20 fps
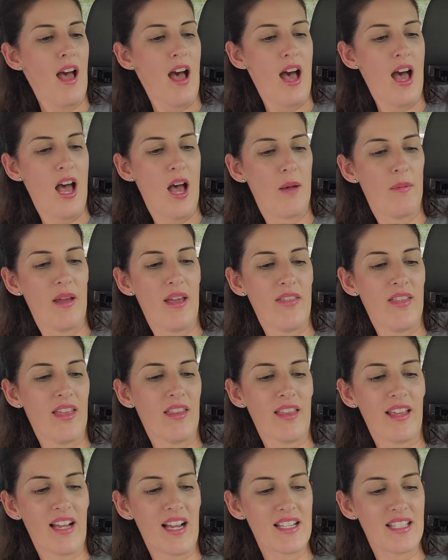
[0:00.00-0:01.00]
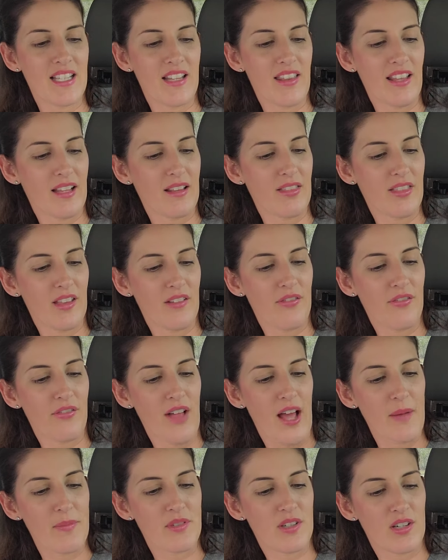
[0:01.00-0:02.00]
And then, like I said, the
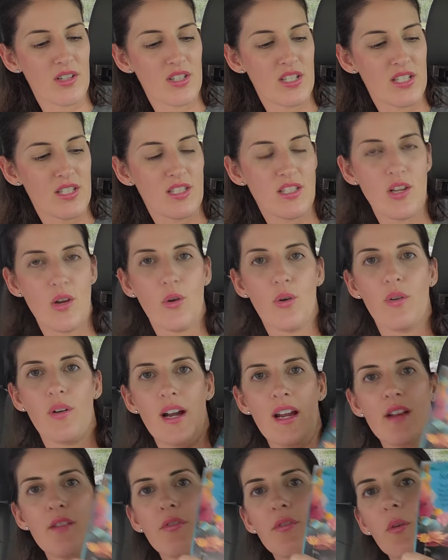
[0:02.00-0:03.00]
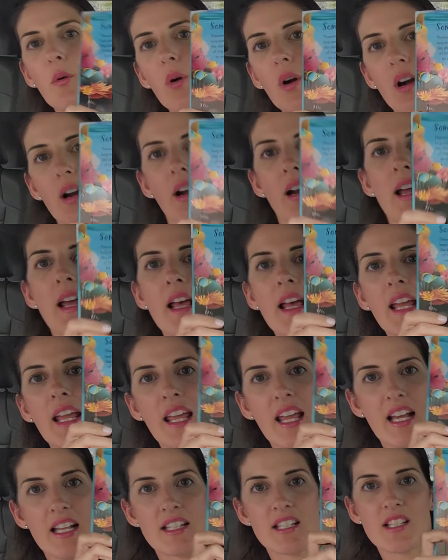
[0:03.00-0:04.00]
flaps are just so great for
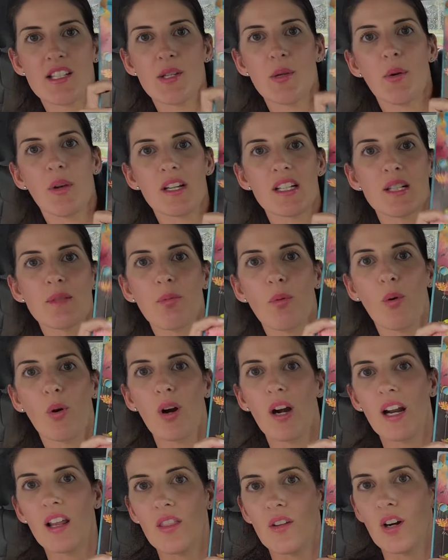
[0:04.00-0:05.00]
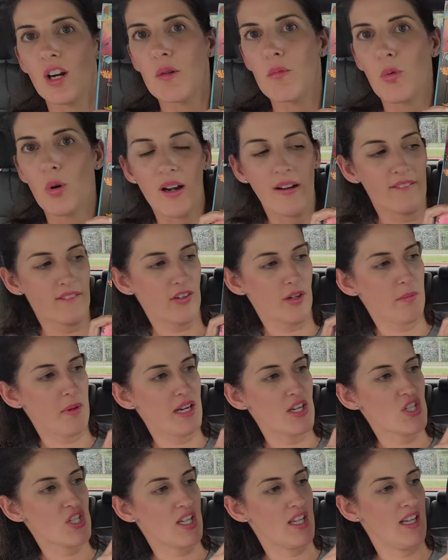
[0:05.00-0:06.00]
kids to explore and learn more
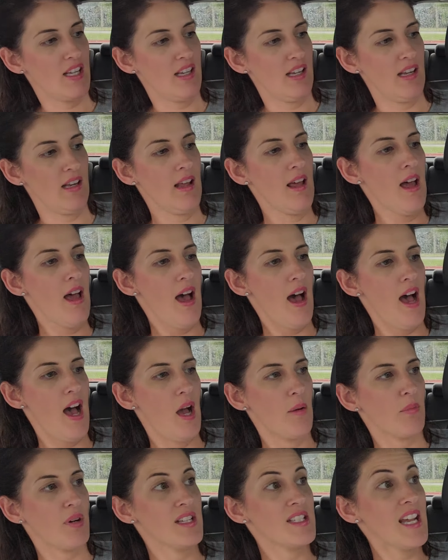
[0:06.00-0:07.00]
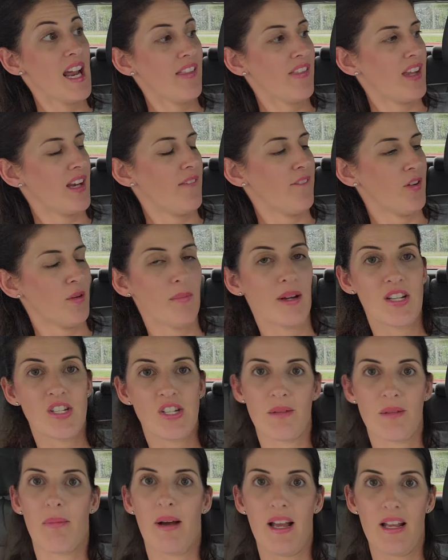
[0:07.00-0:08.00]
information, and retain that
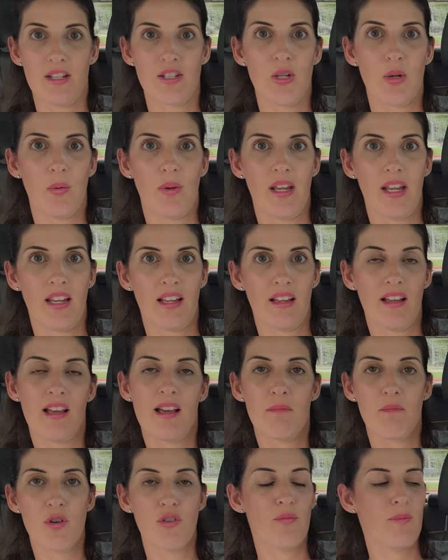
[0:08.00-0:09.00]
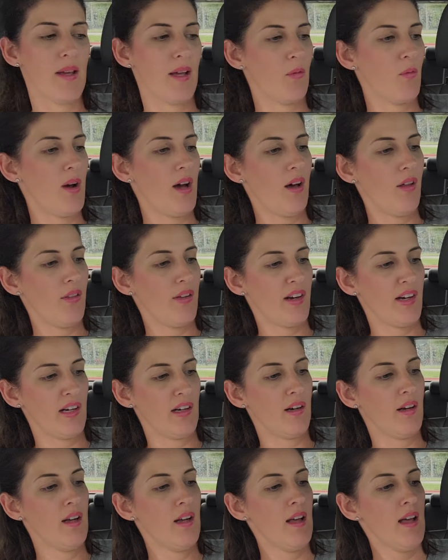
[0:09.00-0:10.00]
information by doing movement while
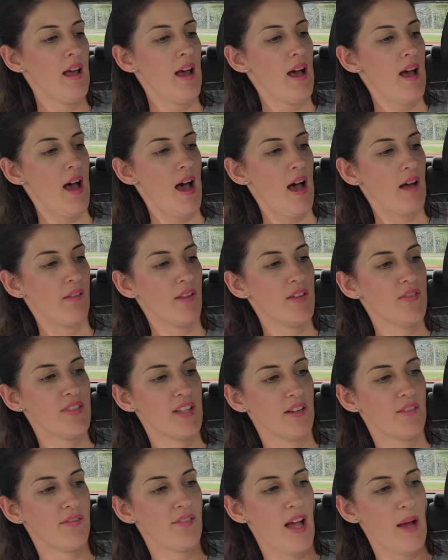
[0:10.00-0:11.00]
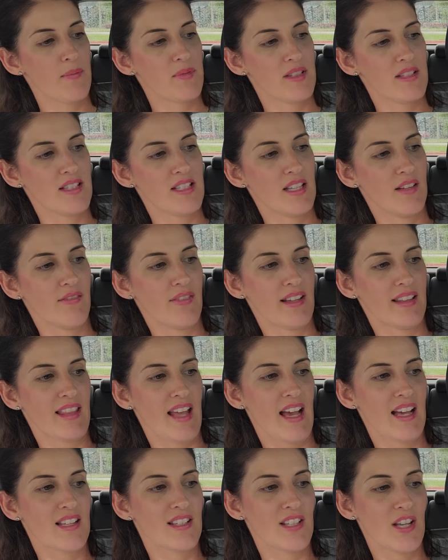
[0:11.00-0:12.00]
they're lifting flaps and stuff like that.